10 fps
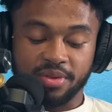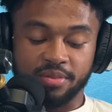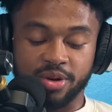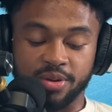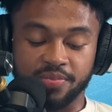
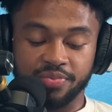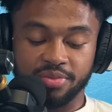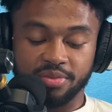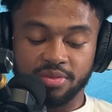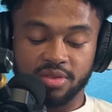But
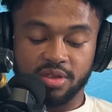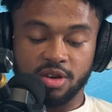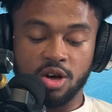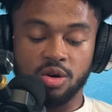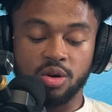
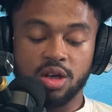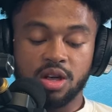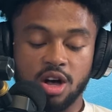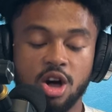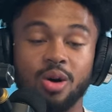oh
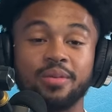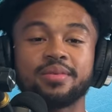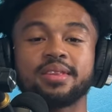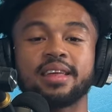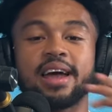oh,
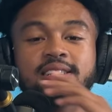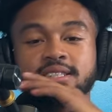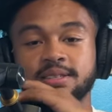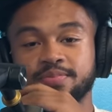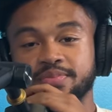
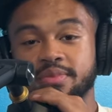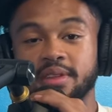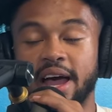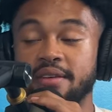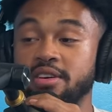actually,
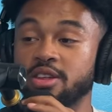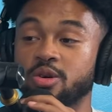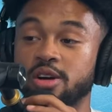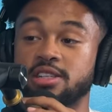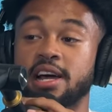I have another
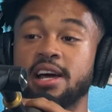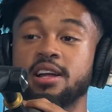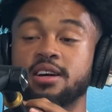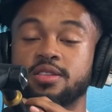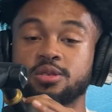question. I had
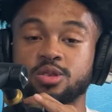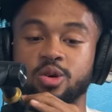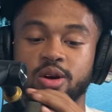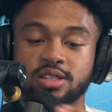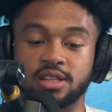a this is a
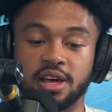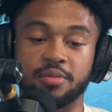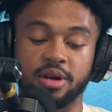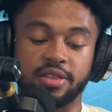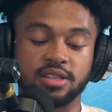question that I,
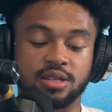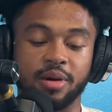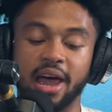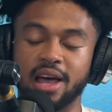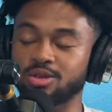remember, I think
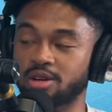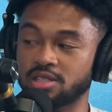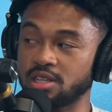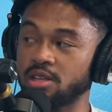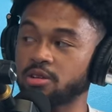somebody asked or I
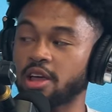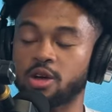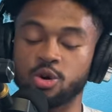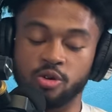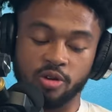seen that like,
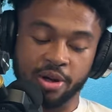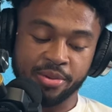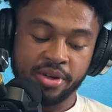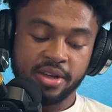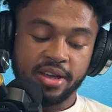going
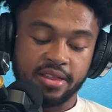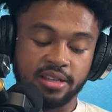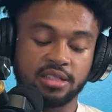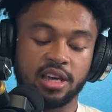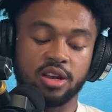around.
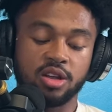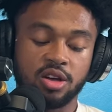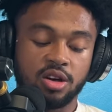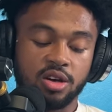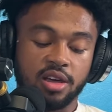They said
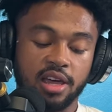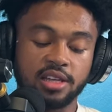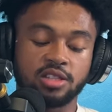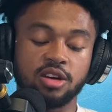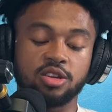
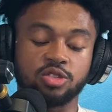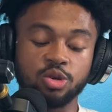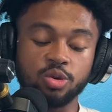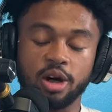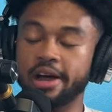is there do
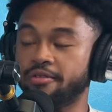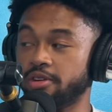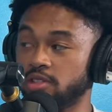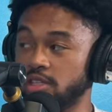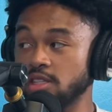you all right,
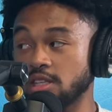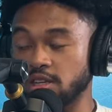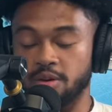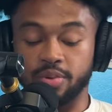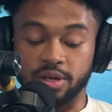Fritz? This is in
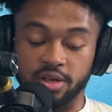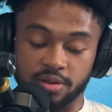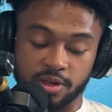your opinion.